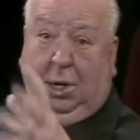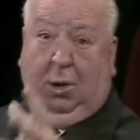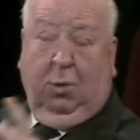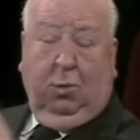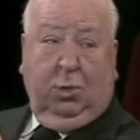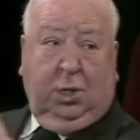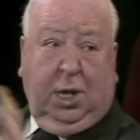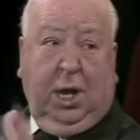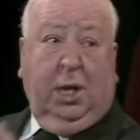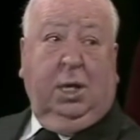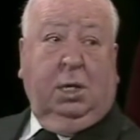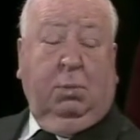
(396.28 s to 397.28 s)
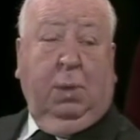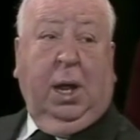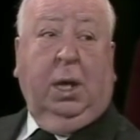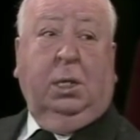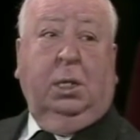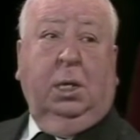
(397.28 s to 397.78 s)
whole tennis
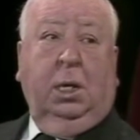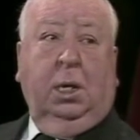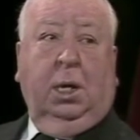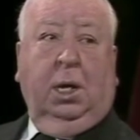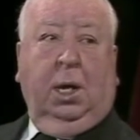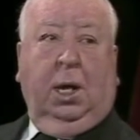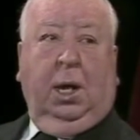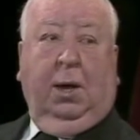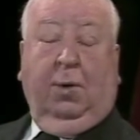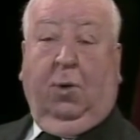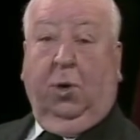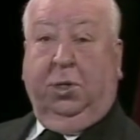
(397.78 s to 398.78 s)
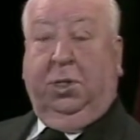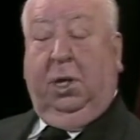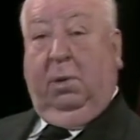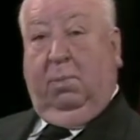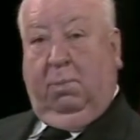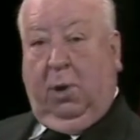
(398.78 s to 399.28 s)
match. And of course,
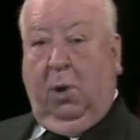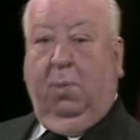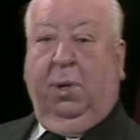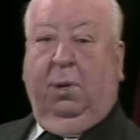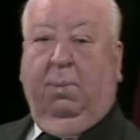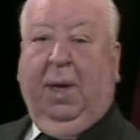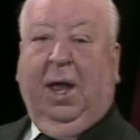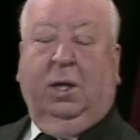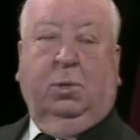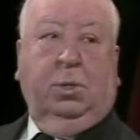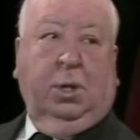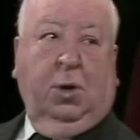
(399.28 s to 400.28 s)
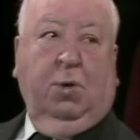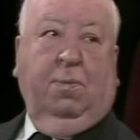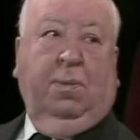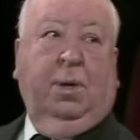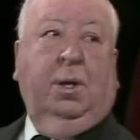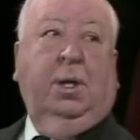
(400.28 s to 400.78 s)
the moment the match was
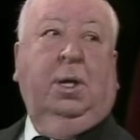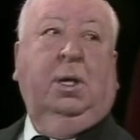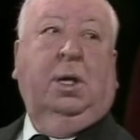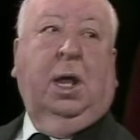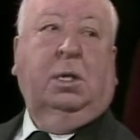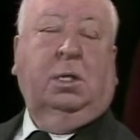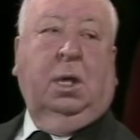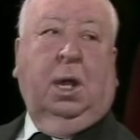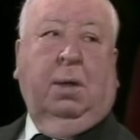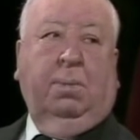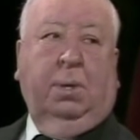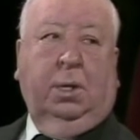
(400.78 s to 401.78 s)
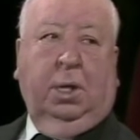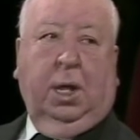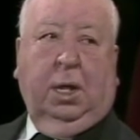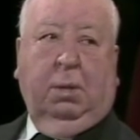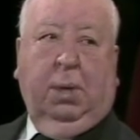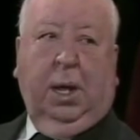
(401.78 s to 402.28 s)
over, he dashed after the
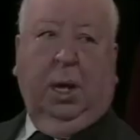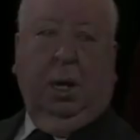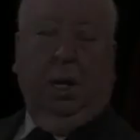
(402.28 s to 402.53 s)
other man.